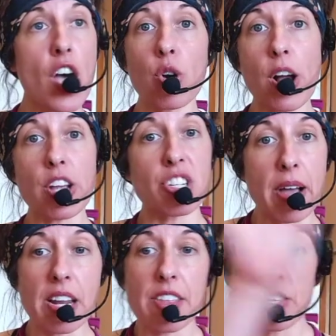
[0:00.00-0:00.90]
a question
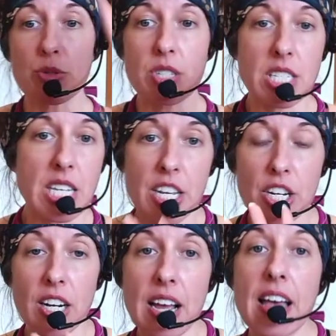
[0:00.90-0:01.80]
about anything you see
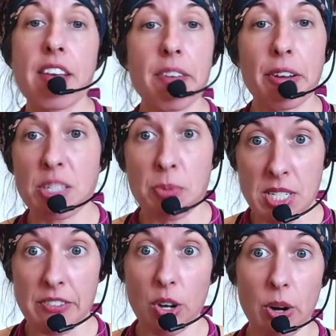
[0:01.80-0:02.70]
here? Very
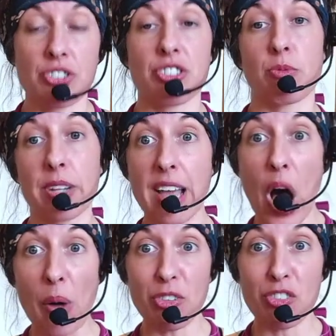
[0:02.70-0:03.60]
specific questions are really
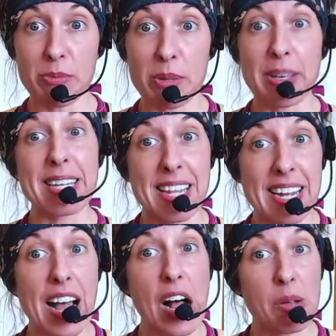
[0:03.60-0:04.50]
helpful for me, because
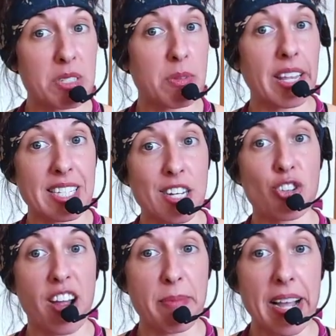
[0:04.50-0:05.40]
then it helps me, like I said,
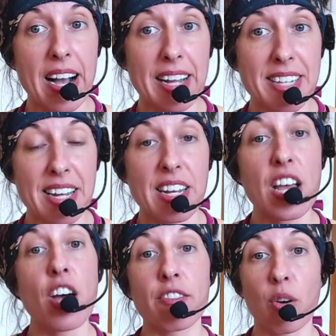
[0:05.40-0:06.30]
drive my content
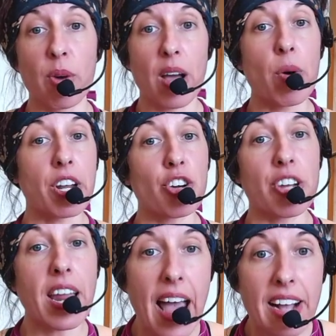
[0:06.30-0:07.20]
for what I want to
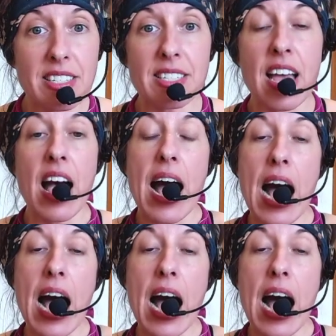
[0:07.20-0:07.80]
create next.